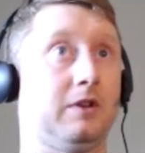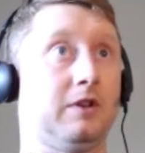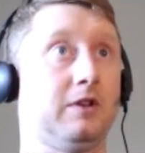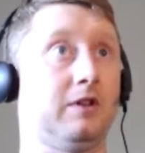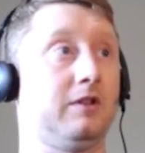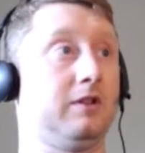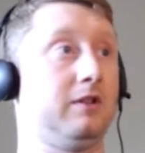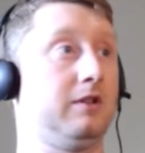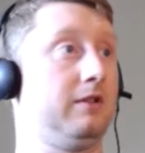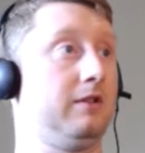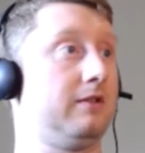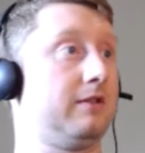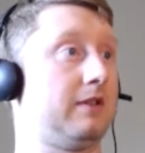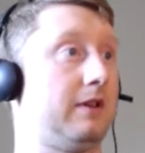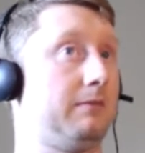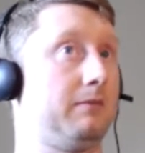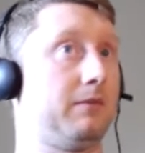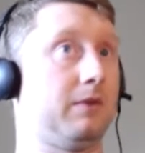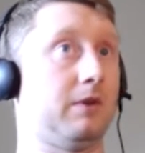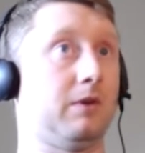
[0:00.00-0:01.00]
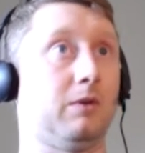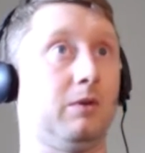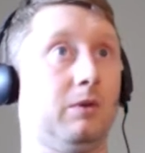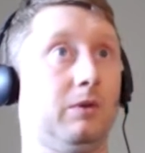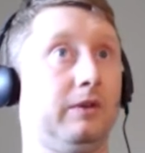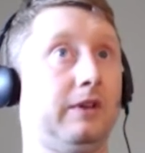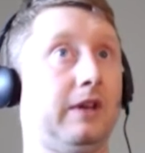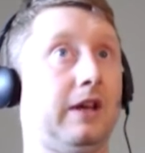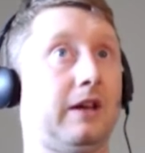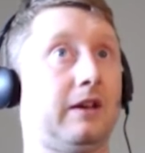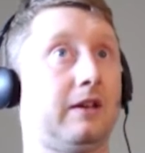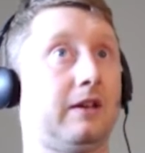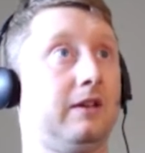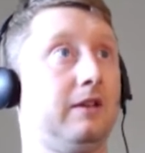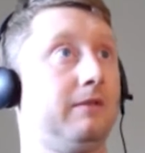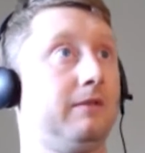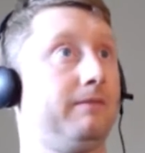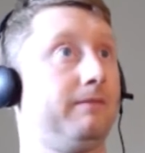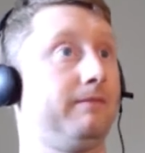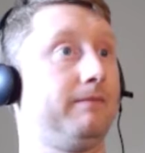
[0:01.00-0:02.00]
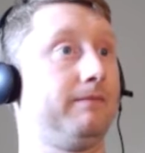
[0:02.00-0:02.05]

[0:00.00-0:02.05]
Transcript: we couldn't use up the whole deck.